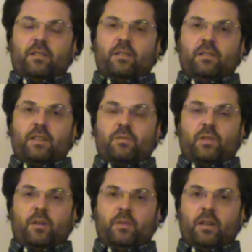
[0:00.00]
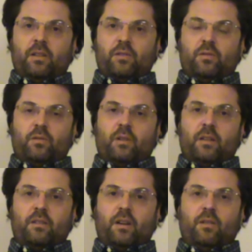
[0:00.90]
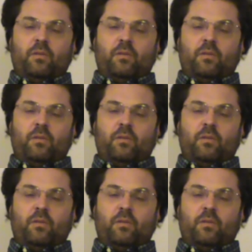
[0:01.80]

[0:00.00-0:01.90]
this, what I'm telling to you right now,